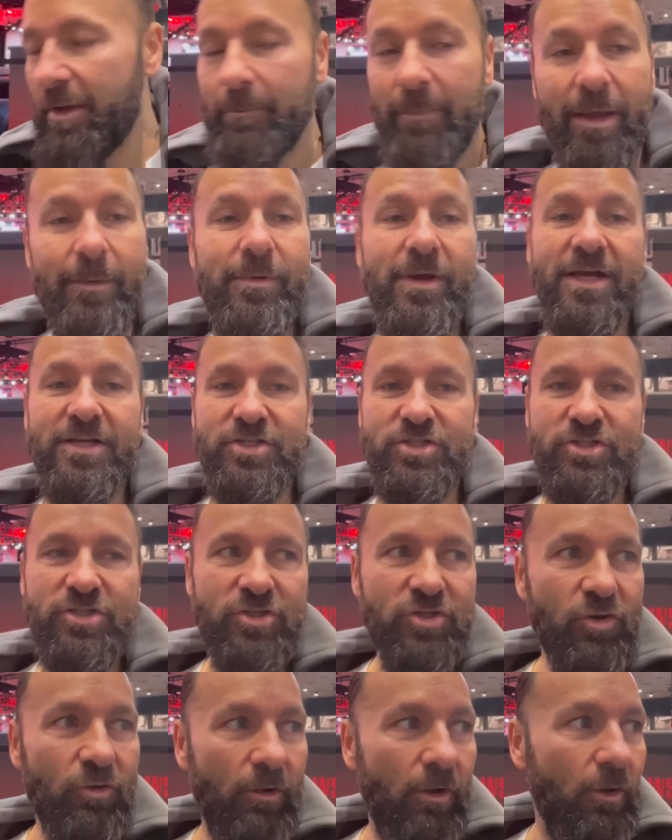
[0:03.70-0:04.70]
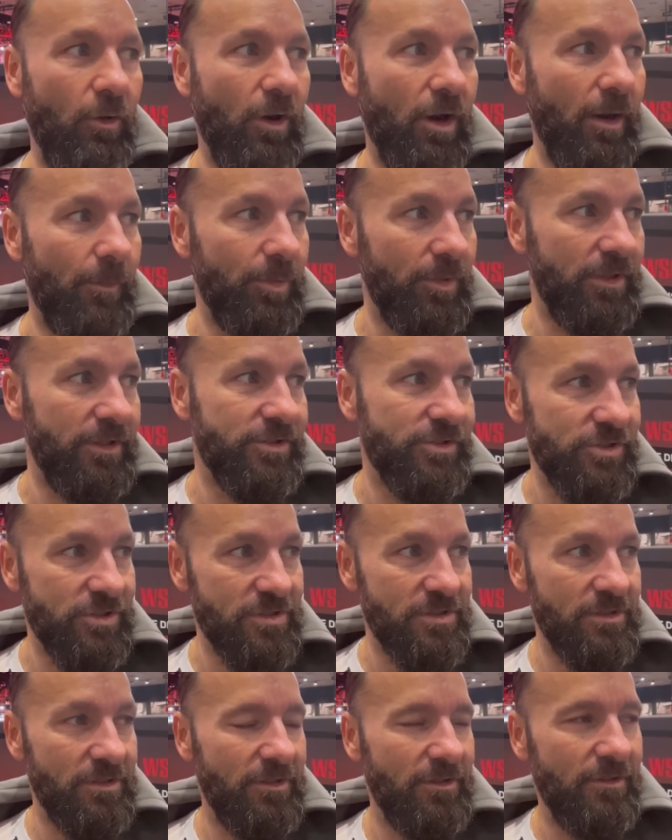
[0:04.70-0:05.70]
Maybe I should just grow a couple
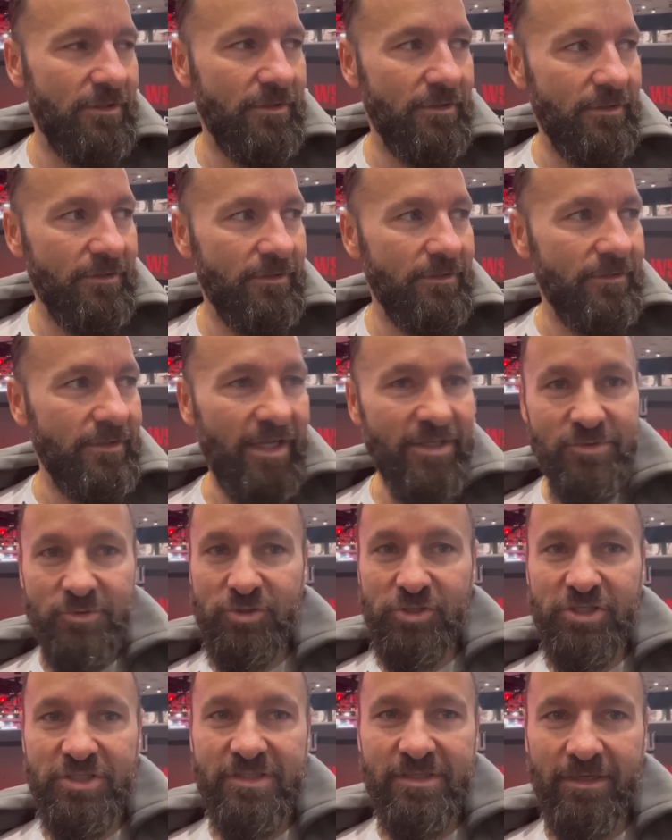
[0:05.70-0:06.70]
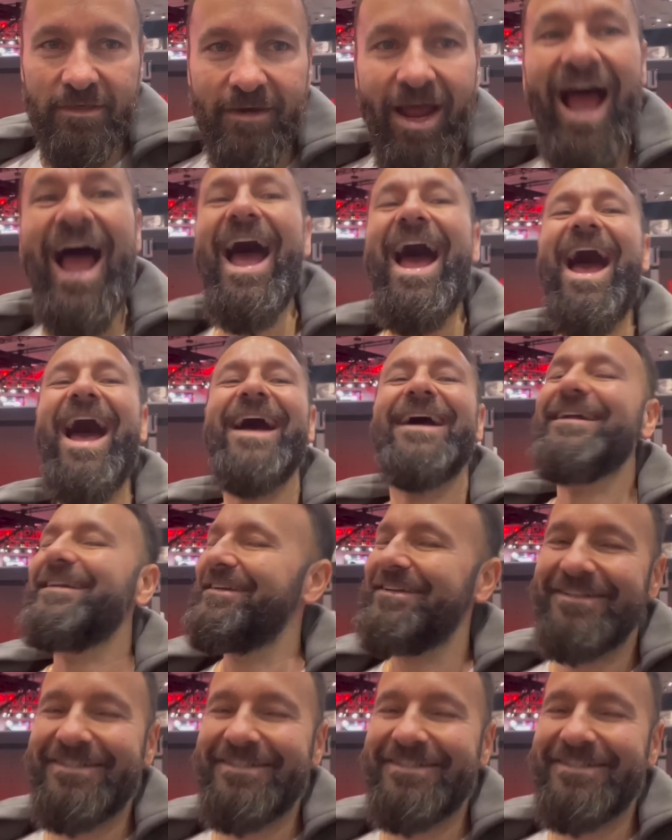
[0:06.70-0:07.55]
inches. That's what she said. Ha! No,